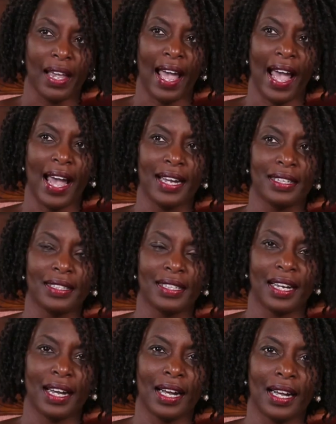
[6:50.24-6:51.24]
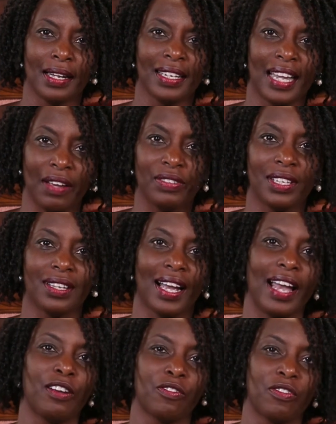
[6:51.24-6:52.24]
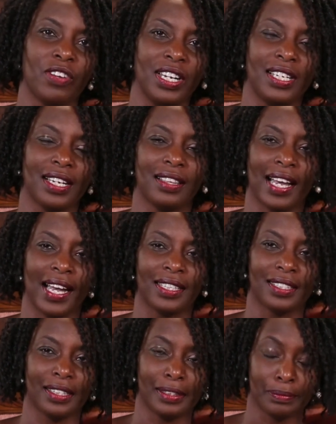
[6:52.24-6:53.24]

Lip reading: and gives it the kind of reading that